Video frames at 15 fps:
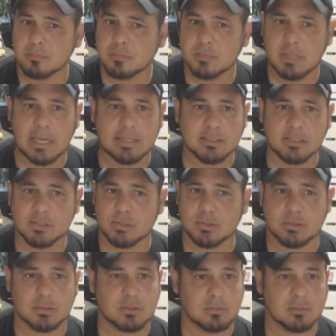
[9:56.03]
that's,
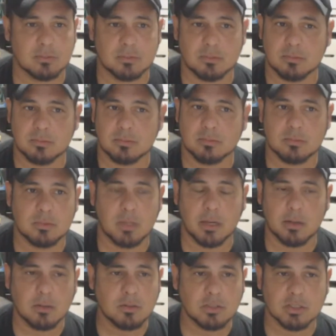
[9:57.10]
you
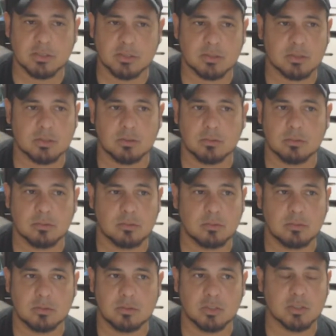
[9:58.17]
know, just
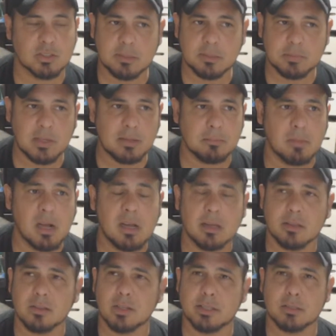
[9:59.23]
just keep that in
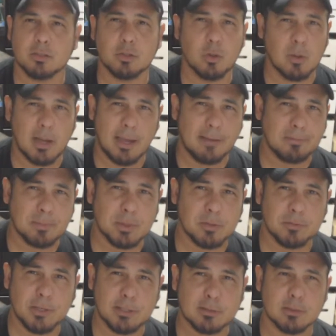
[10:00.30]
mind. Like, you don't have to be a
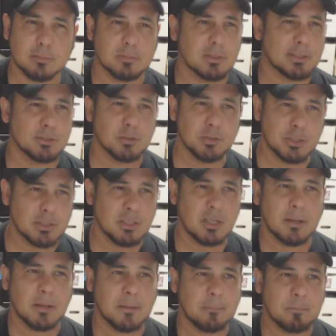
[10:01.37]
victim. Like,
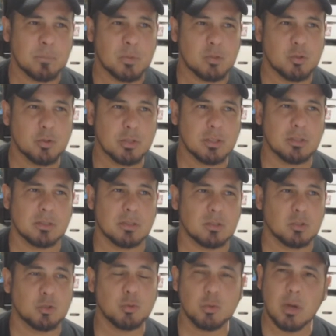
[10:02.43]

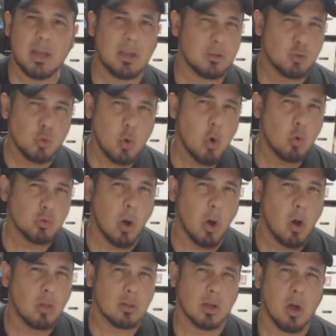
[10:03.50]
you hold
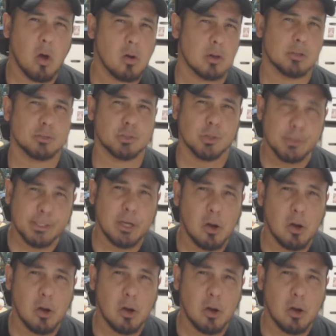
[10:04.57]
all the cards. You're the